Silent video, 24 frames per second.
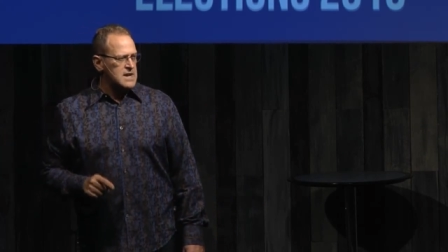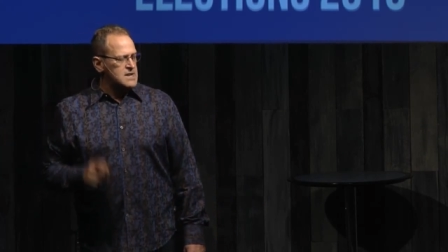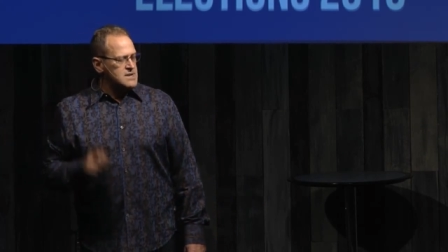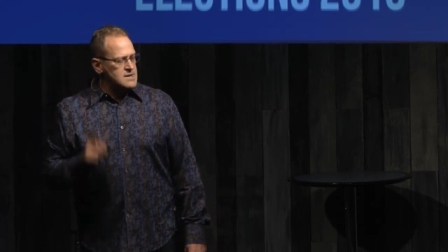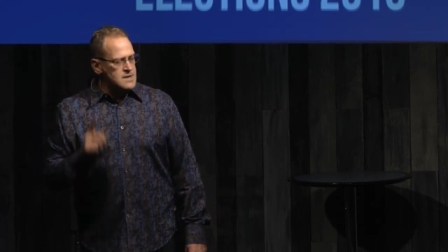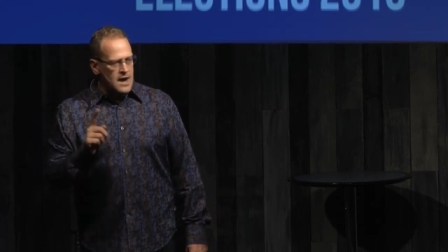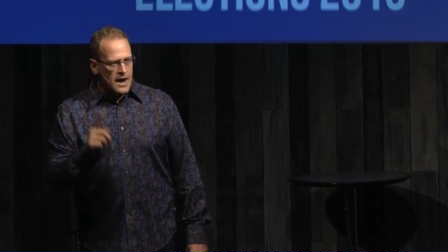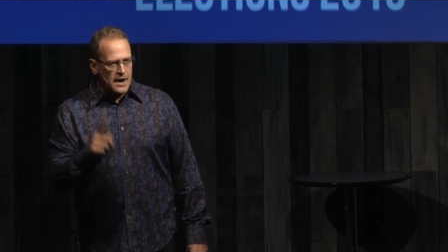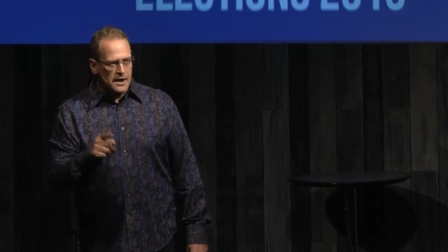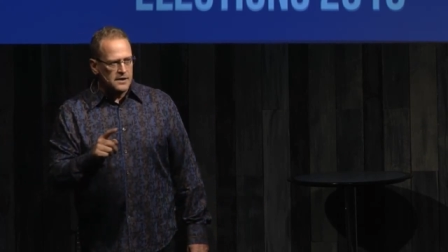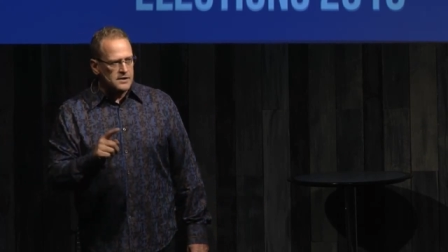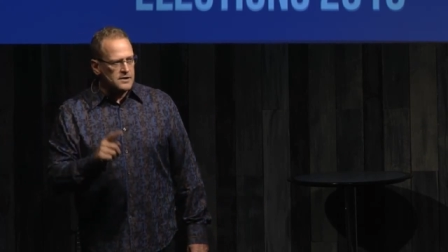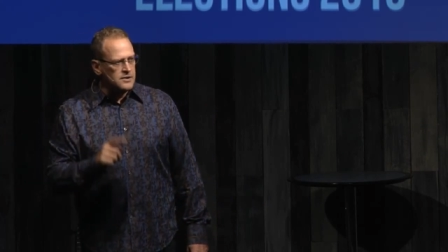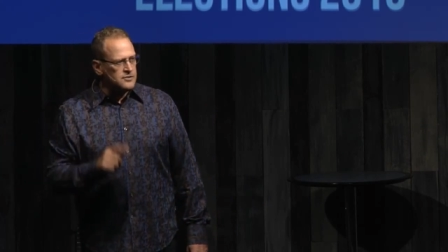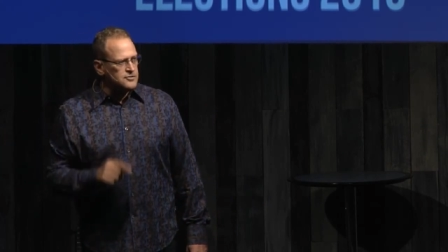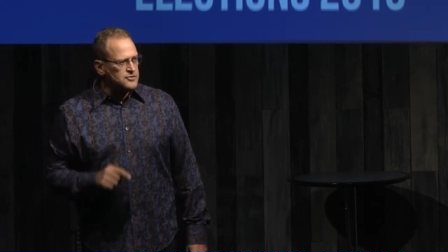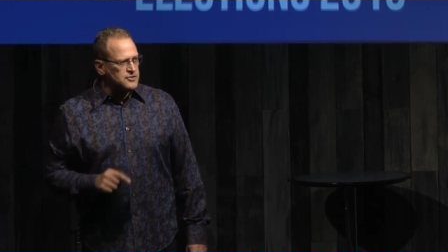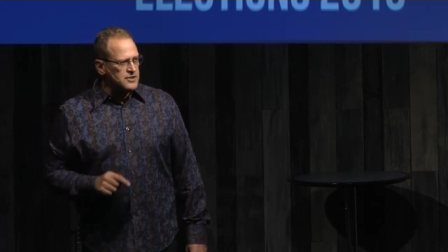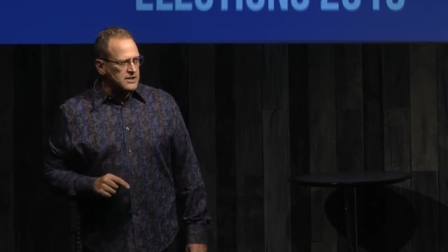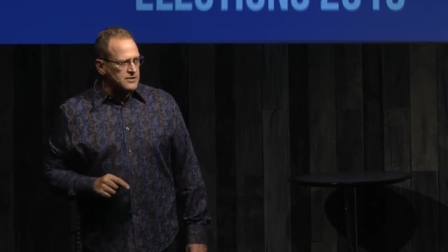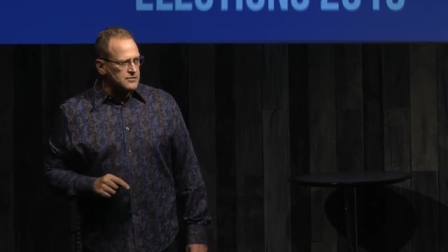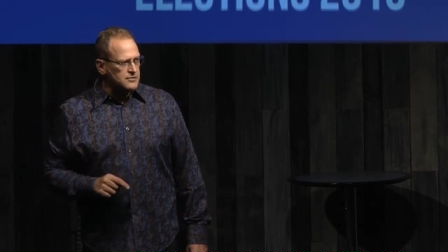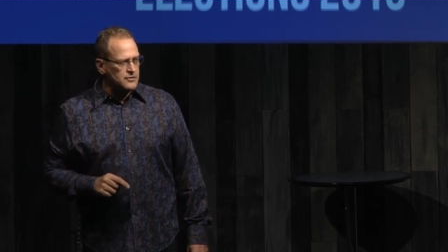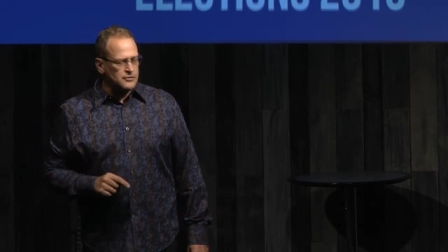Not in a
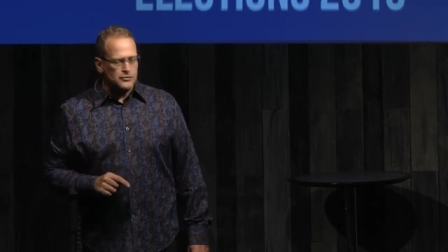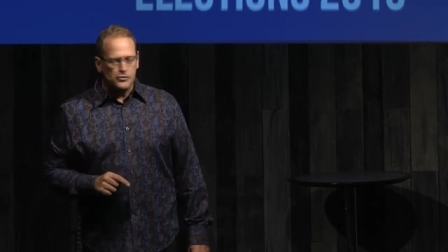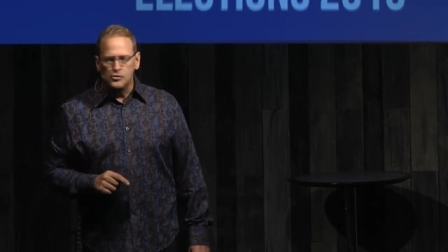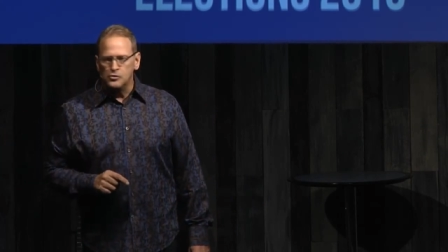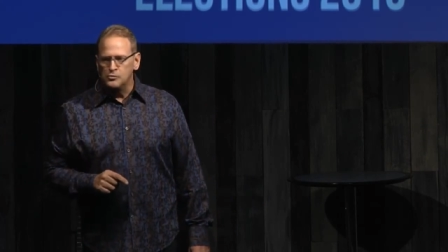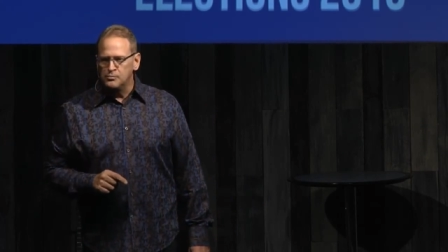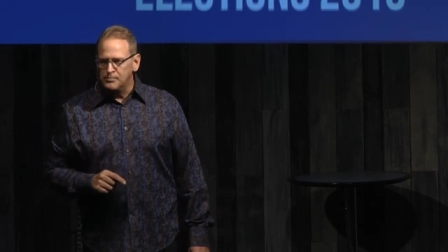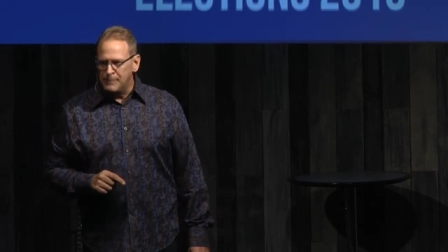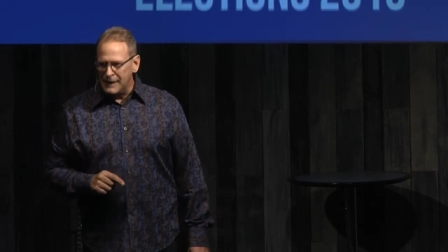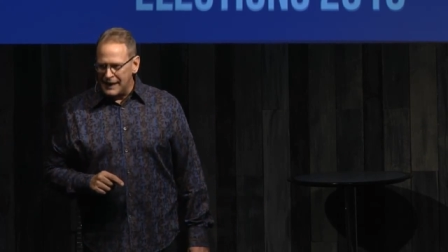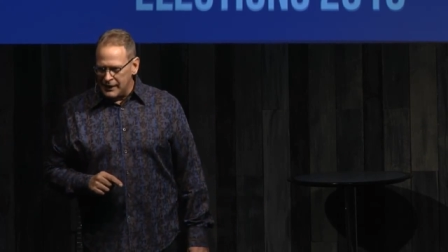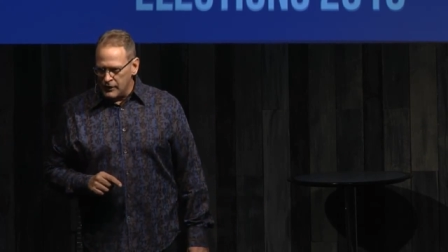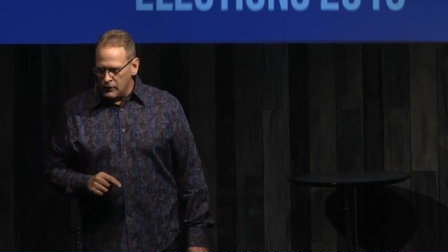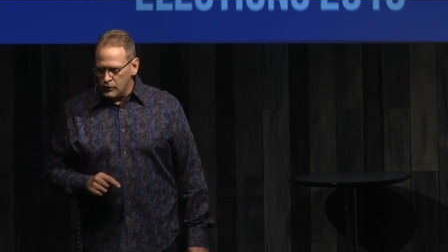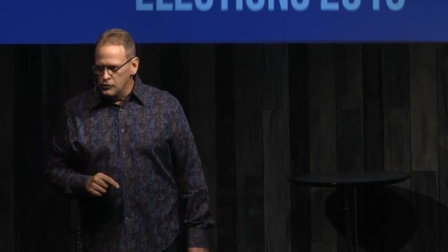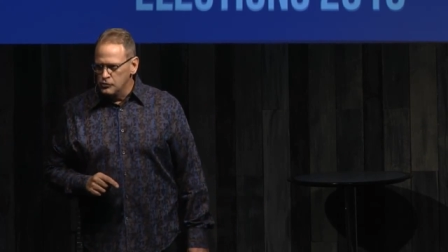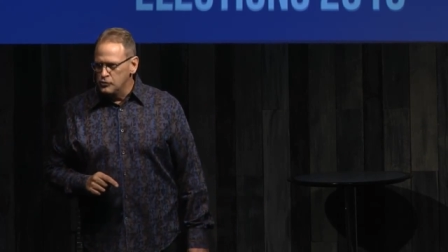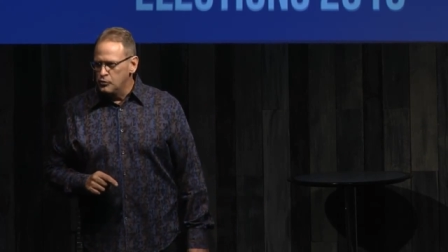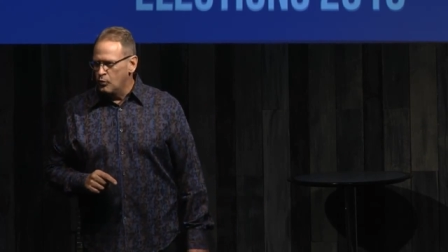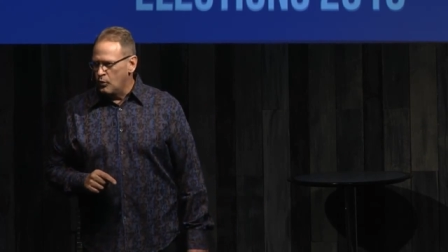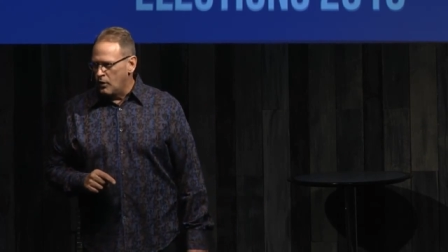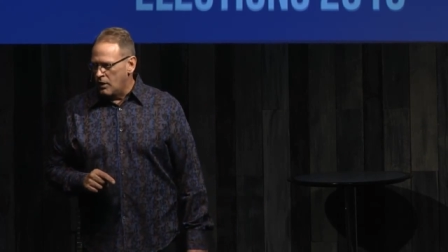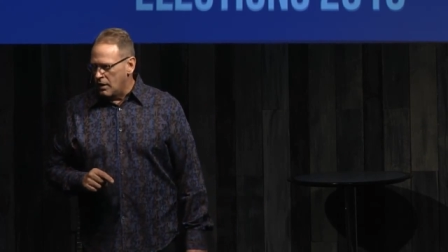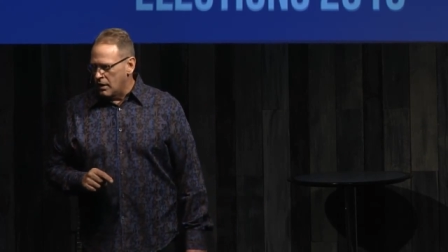Jesus who
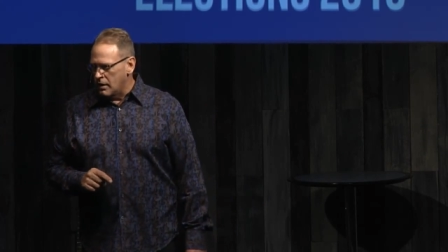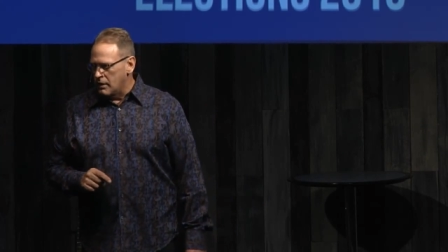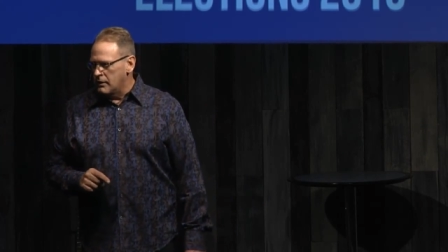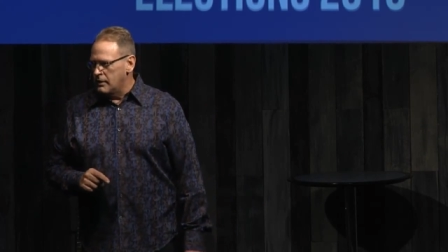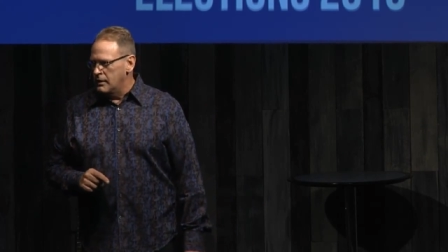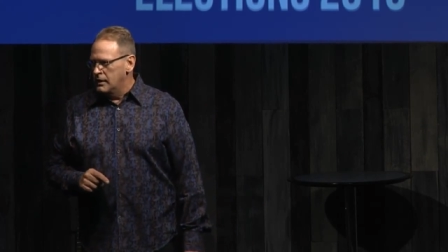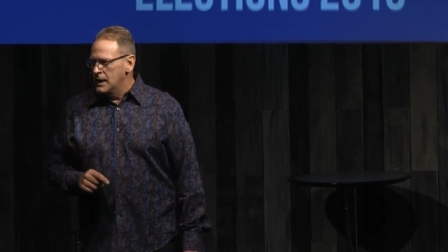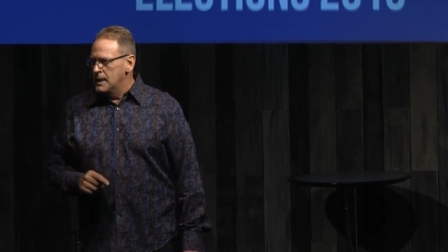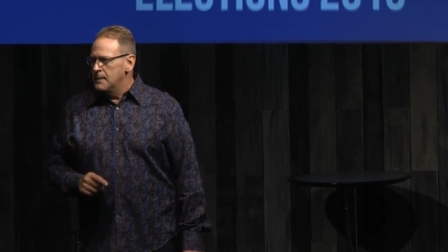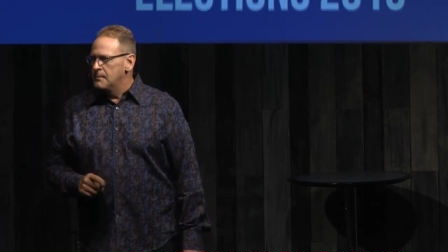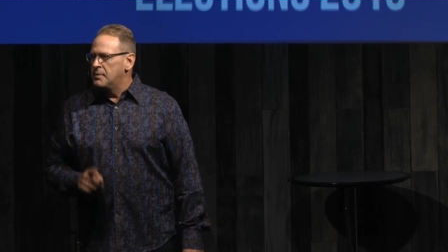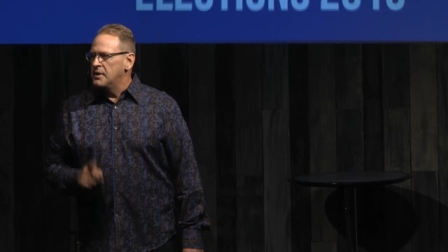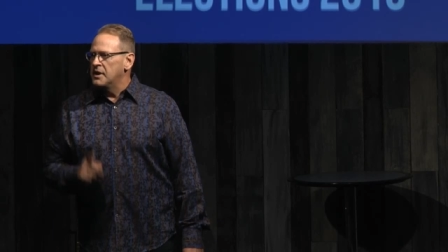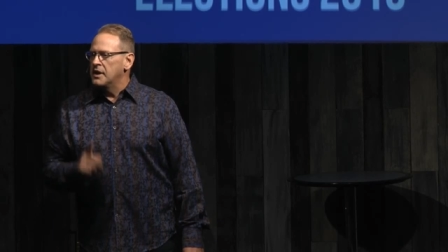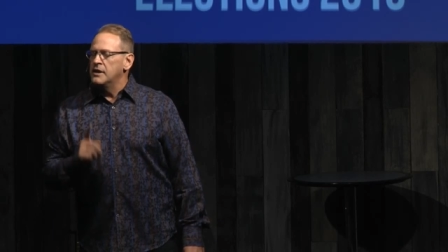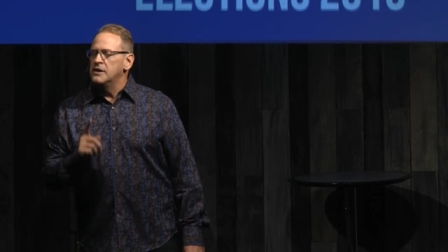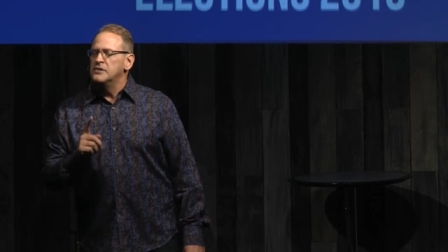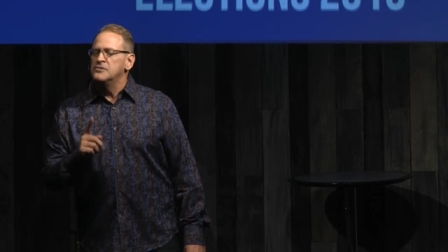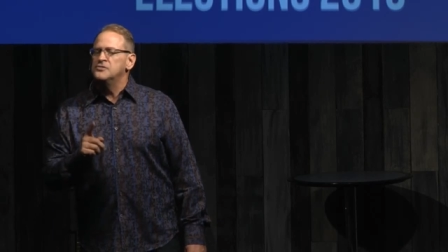bails water, but in a